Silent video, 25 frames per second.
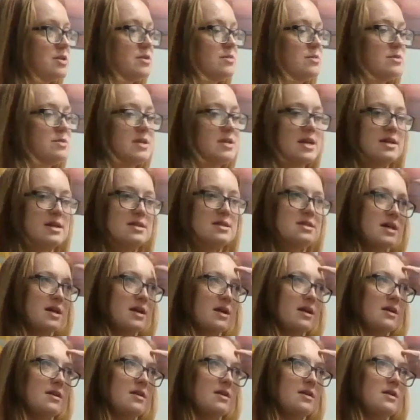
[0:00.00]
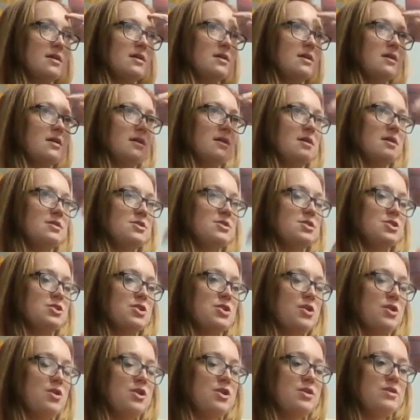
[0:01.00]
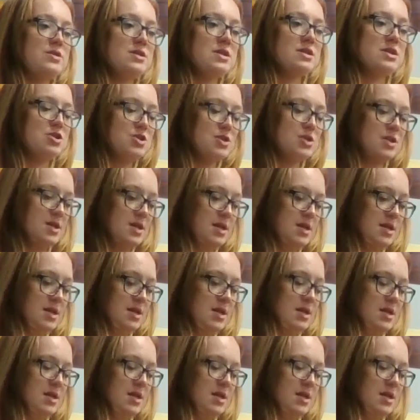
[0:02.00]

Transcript: So take a second to turn your attention